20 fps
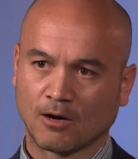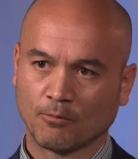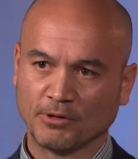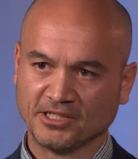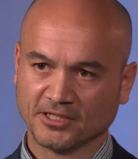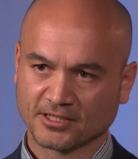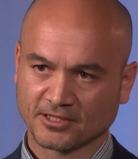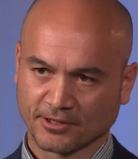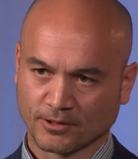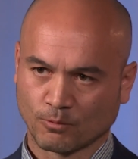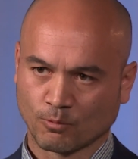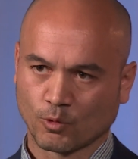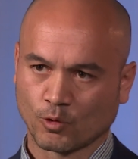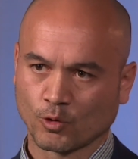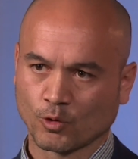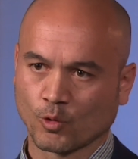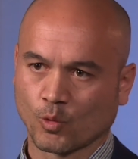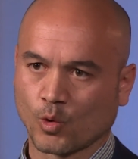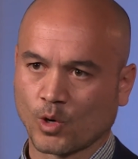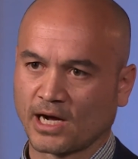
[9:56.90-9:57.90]
Are we just going
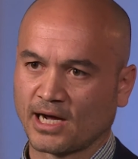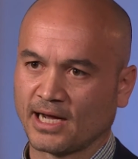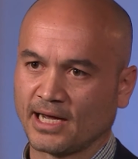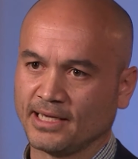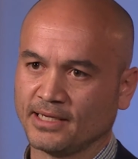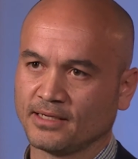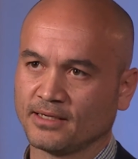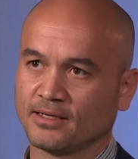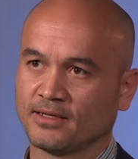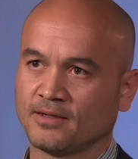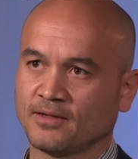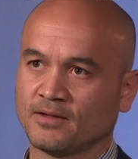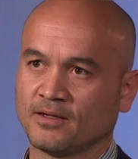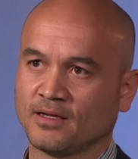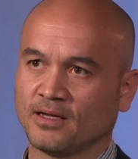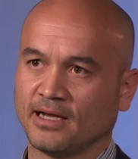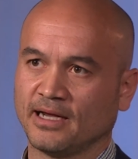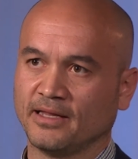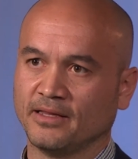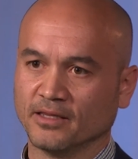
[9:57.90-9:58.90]
to walk away
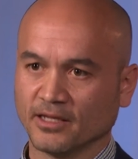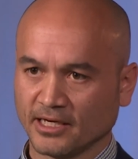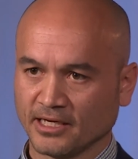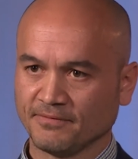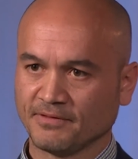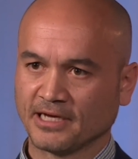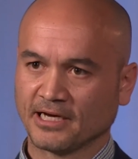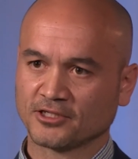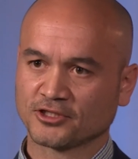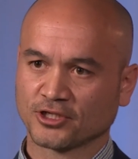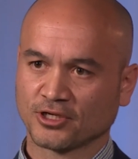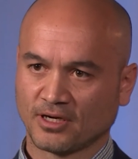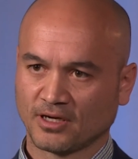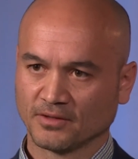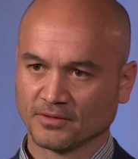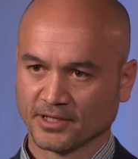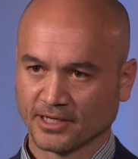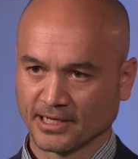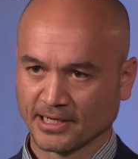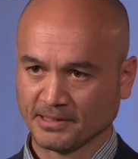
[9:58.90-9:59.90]
and leave that
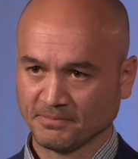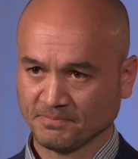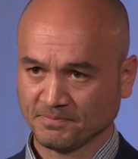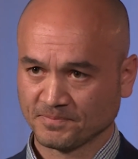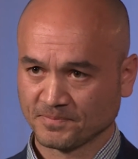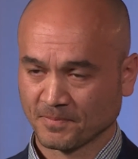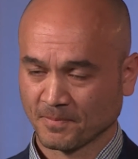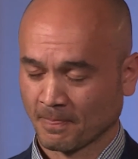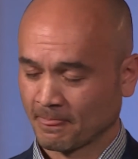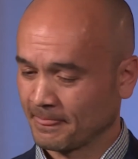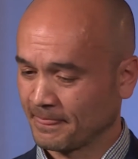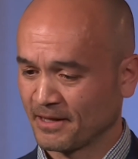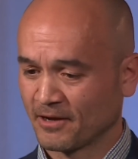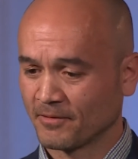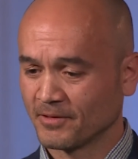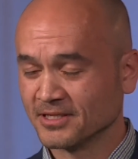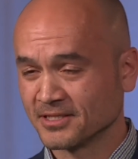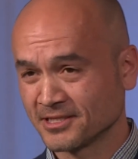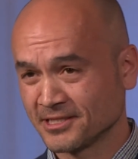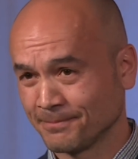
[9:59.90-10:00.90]
child there?
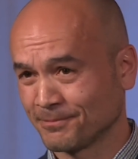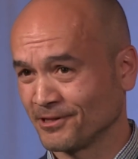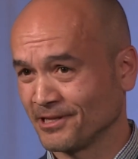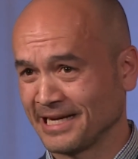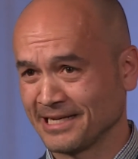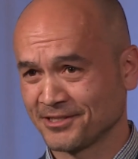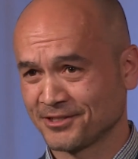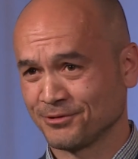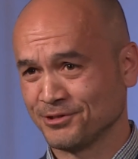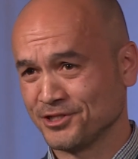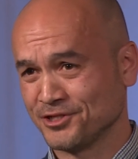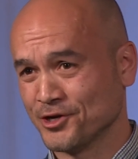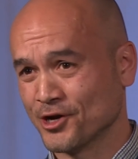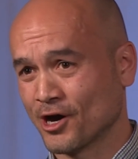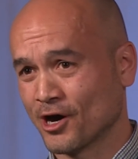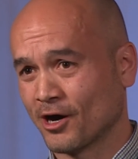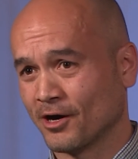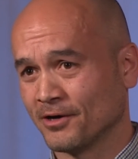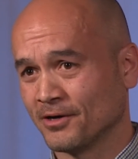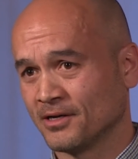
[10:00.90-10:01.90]
The simple answer
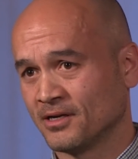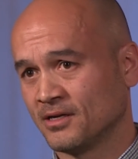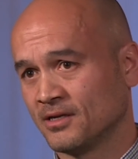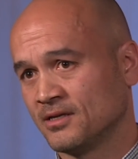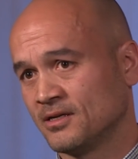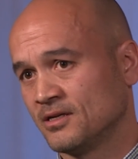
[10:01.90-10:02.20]
is no.